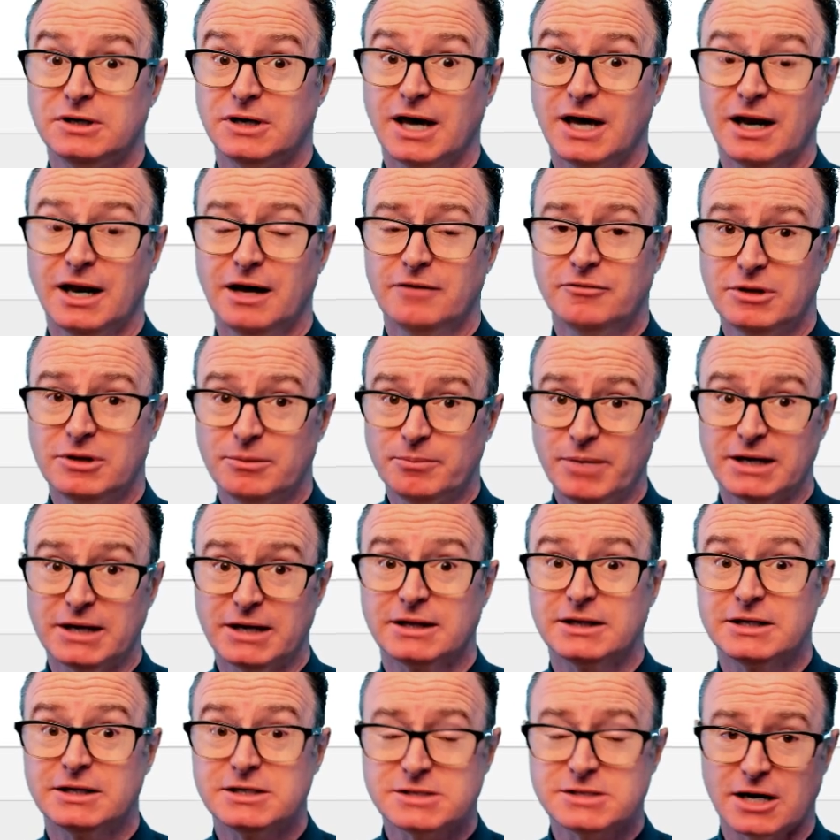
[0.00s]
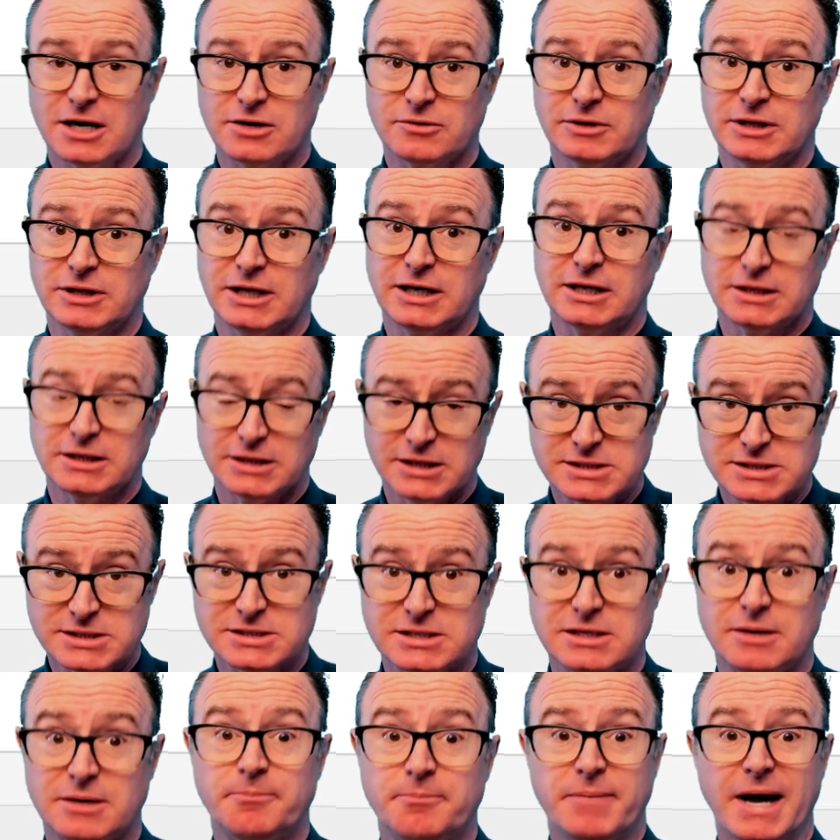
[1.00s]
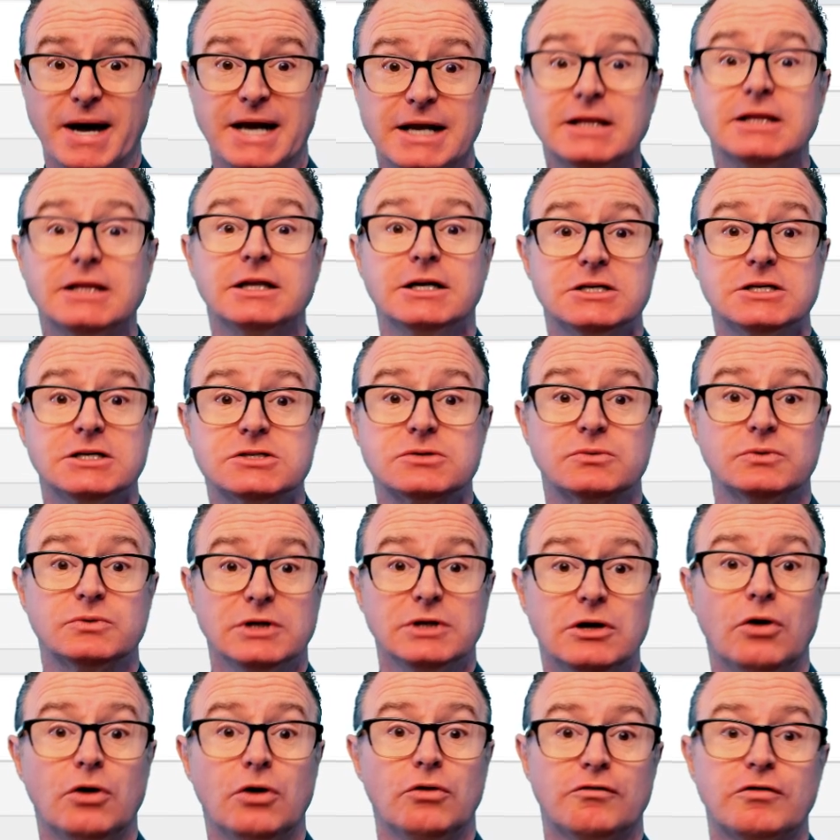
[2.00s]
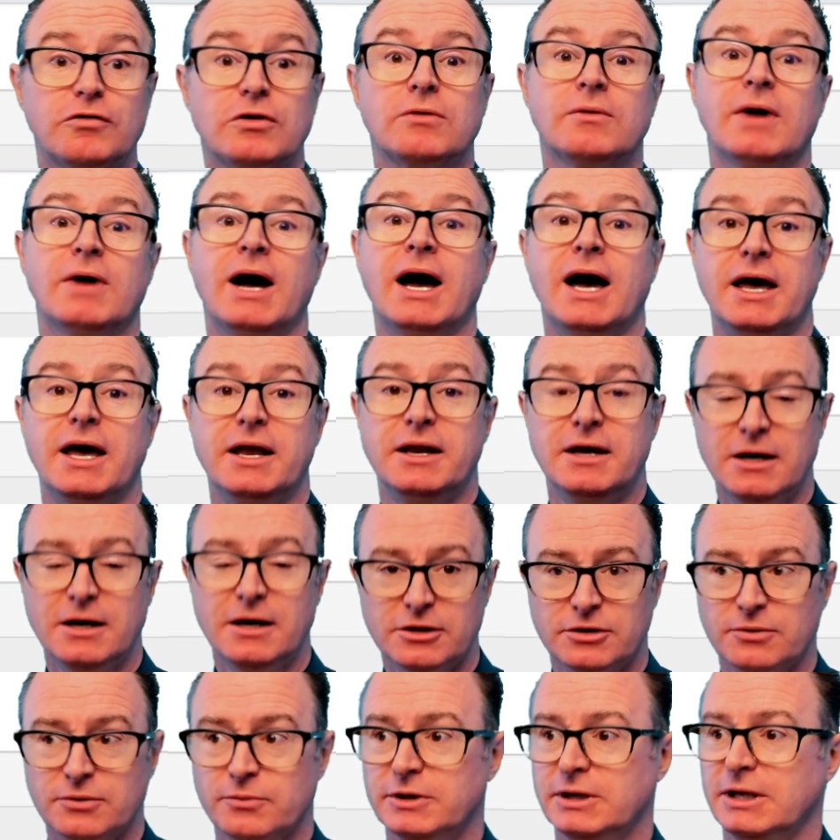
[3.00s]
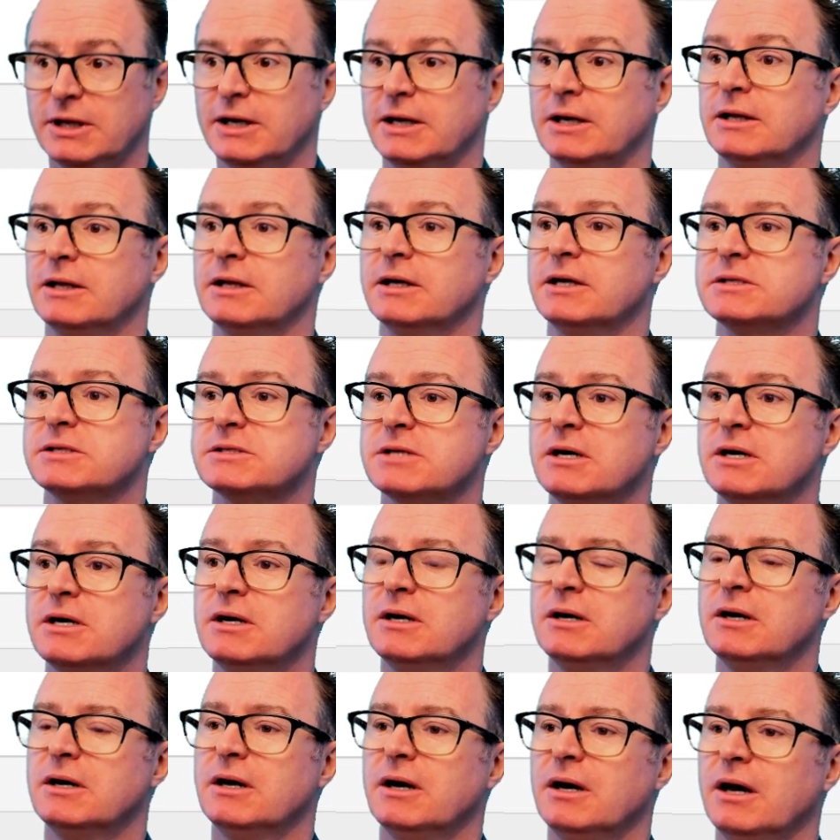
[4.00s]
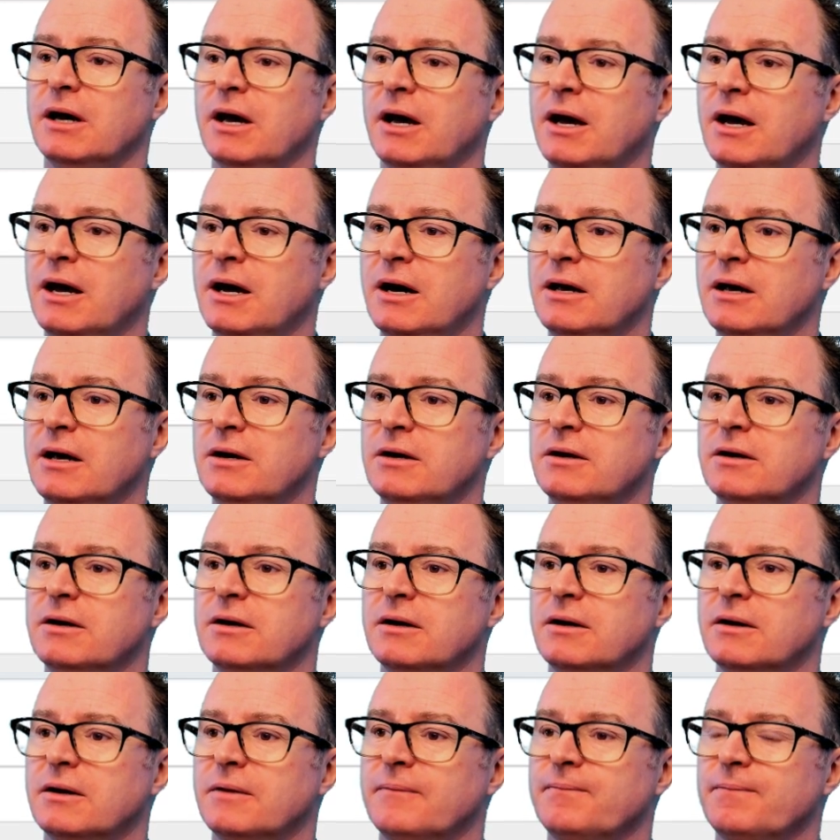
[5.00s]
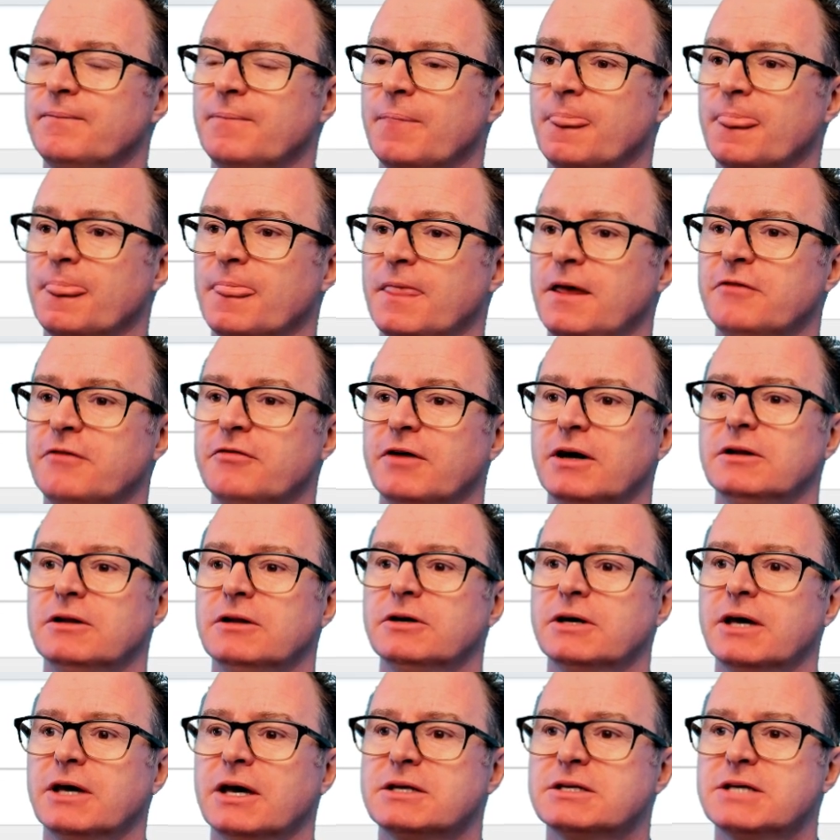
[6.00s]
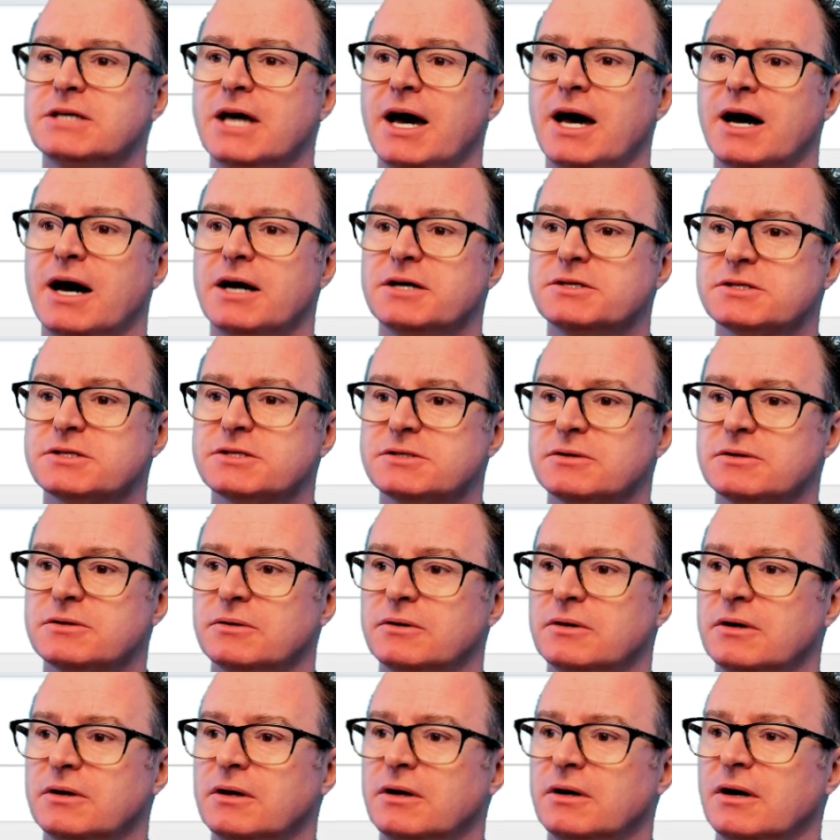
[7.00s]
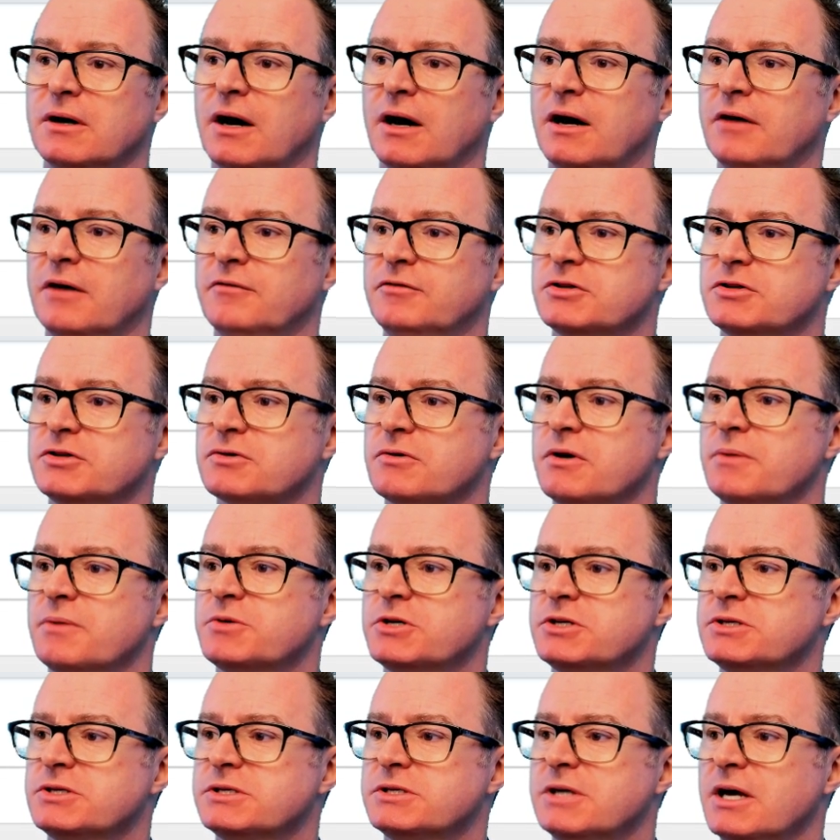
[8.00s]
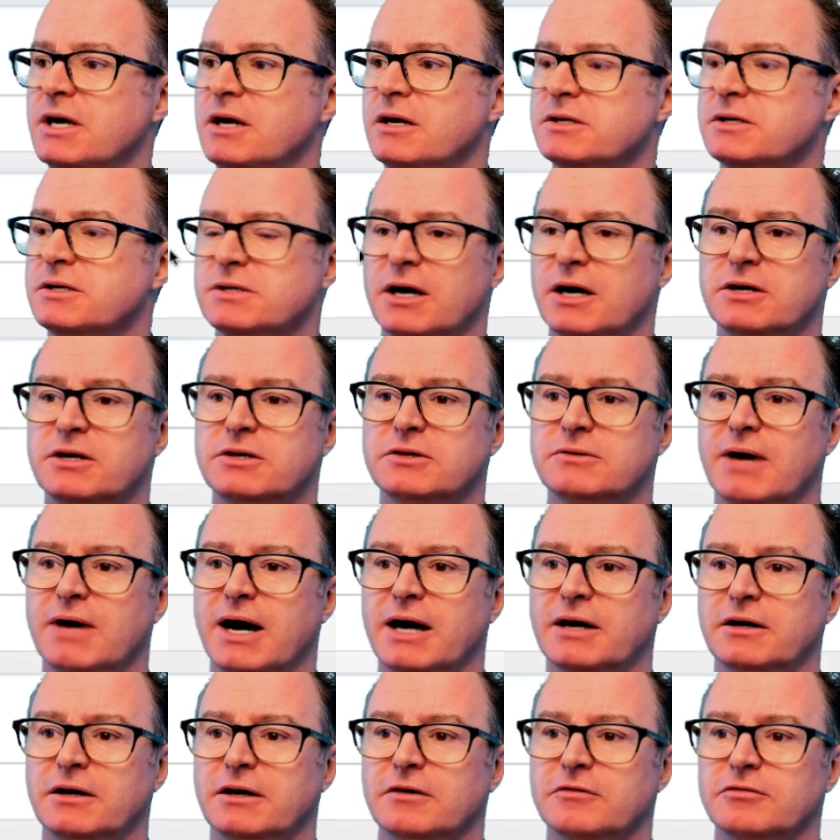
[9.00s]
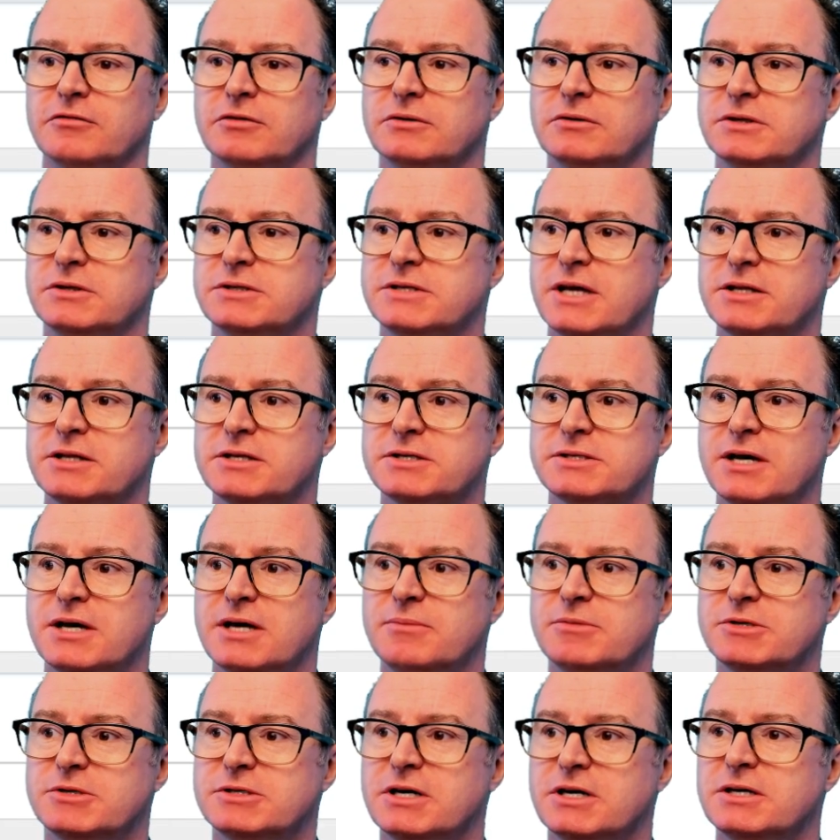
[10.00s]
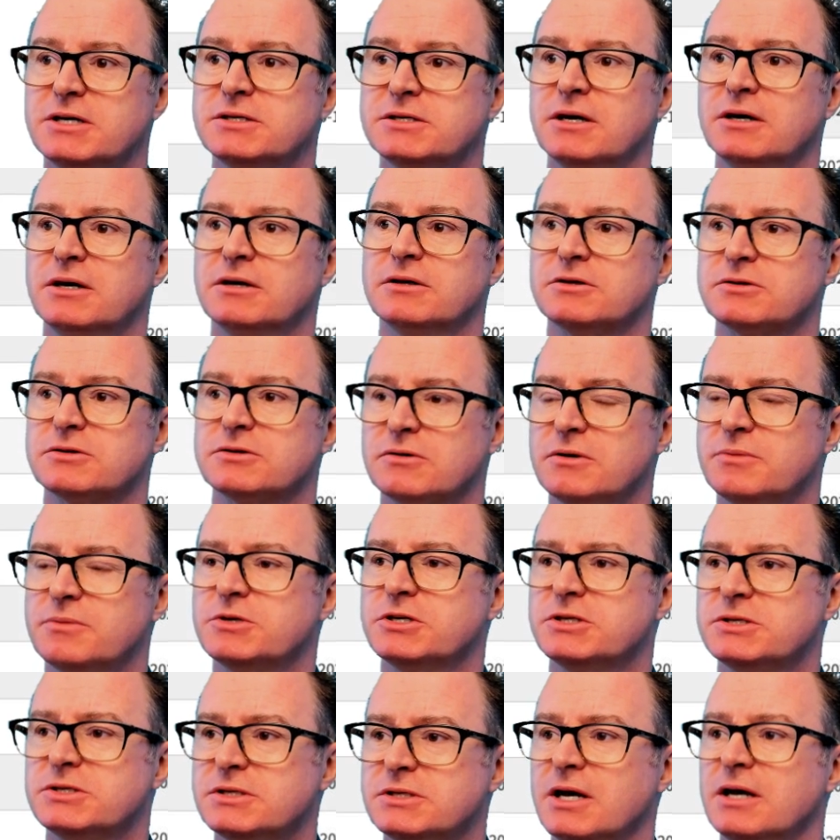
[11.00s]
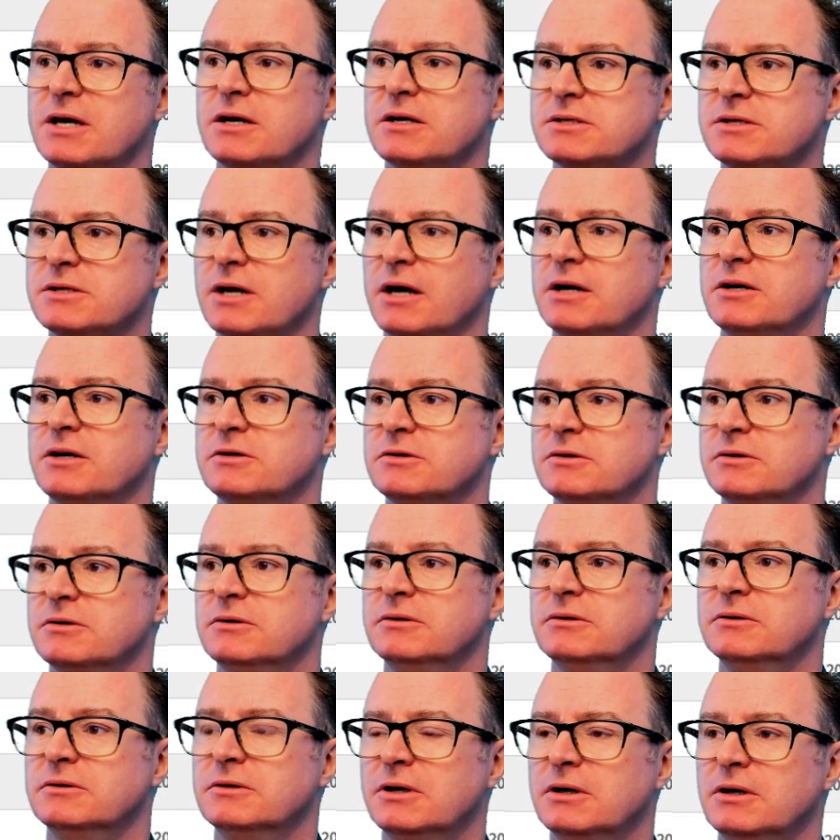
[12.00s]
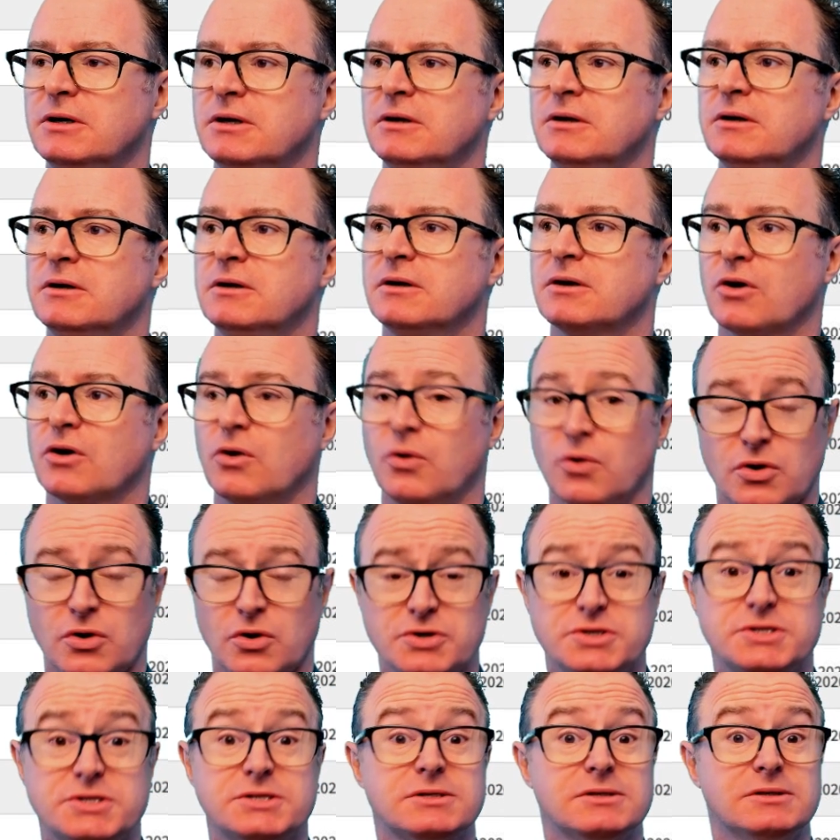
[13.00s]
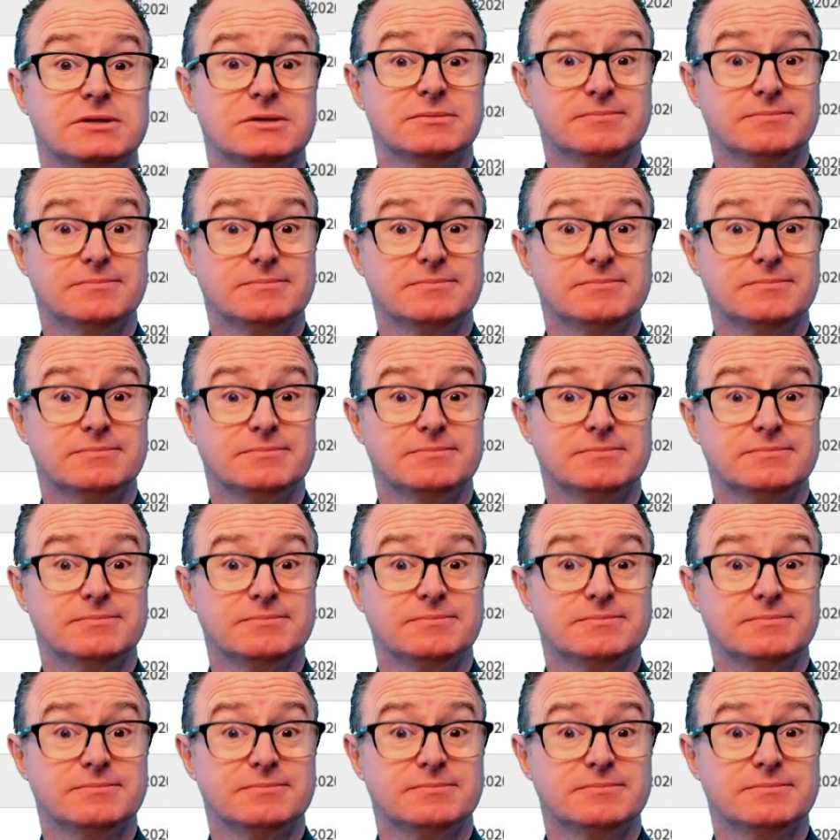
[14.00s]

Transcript: can't have an embedded list and a related list. The embedded list will override the related list. And if I look at tasks, I have description state assigned to active. Is that the same as this? Description state assigned to course,